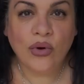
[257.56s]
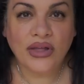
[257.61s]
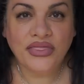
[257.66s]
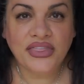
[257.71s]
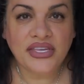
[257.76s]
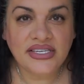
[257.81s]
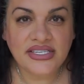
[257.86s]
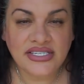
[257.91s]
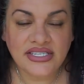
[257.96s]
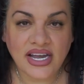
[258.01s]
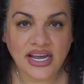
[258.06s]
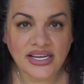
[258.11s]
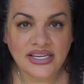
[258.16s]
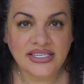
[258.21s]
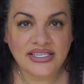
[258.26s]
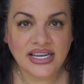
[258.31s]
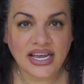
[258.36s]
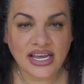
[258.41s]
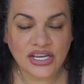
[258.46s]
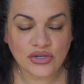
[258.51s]
What this
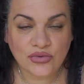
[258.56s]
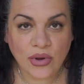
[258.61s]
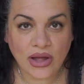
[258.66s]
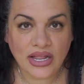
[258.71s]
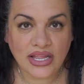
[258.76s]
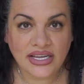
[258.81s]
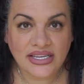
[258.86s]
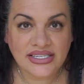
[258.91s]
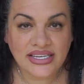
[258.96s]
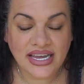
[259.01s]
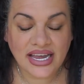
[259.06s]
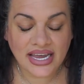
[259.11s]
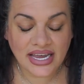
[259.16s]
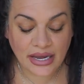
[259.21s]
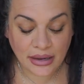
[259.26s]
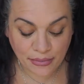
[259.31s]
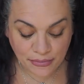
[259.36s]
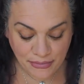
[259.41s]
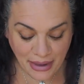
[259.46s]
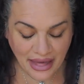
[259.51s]
does as well is
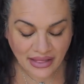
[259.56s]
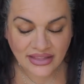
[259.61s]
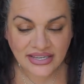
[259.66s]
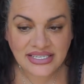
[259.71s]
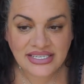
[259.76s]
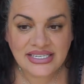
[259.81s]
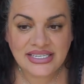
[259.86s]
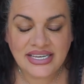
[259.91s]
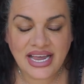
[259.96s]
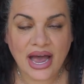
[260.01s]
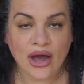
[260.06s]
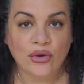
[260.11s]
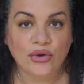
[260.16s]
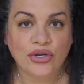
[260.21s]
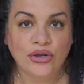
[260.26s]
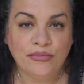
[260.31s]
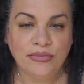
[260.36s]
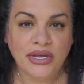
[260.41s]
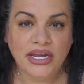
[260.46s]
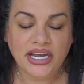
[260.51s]
it balances out
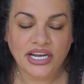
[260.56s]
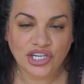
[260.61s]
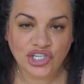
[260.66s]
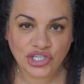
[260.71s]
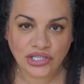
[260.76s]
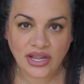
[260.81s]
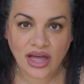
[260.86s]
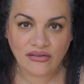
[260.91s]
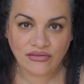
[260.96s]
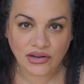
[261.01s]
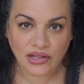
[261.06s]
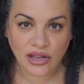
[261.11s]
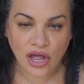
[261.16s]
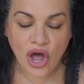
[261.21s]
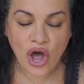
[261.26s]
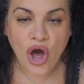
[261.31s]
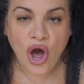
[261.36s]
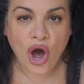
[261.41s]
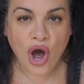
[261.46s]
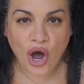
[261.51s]
your pH level
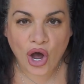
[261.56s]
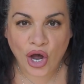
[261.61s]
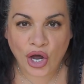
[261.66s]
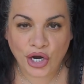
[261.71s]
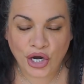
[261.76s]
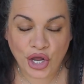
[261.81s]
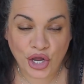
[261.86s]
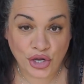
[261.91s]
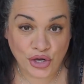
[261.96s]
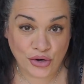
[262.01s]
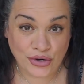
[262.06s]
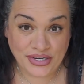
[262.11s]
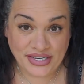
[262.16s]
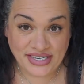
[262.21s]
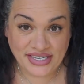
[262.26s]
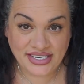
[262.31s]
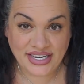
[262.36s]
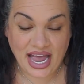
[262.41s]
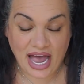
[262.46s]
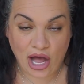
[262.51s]
on your
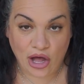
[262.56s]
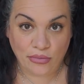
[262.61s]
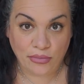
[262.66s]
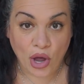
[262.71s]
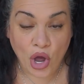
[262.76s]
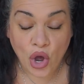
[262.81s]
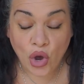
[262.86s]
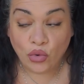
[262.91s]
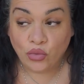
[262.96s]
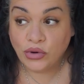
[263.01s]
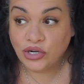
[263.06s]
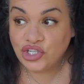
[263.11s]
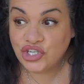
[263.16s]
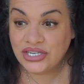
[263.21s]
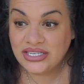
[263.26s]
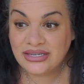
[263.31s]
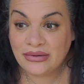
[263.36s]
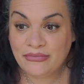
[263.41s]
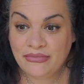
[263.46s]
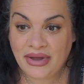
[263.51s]
scalp, which
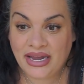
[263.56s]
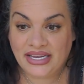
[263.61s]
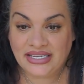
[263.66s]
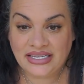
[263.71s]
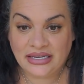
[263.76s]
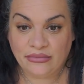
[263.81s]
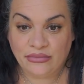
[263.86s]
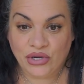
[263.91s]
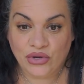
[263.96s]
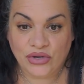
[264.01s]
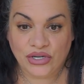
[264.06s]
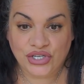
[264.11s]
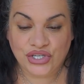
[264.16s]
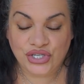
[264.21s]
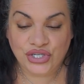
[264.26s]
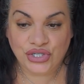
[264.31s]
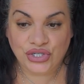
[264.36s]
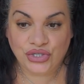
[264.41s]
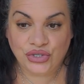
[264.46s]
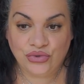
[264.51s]
is amazing
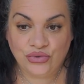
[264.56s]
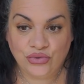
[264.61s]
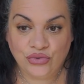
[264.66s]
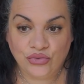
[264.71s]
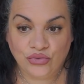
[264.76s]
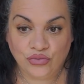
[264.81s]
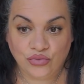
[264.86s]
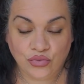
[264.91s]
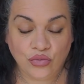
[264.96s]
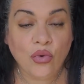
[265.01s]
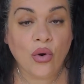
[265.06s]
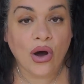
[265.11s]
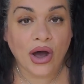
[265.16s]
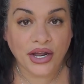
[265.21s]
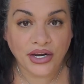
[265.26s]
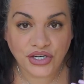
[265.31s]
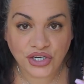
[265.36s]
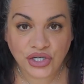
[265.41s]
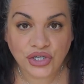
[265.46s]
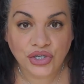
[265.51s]
because you
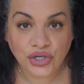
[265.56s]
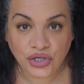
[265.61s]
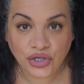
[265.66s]
want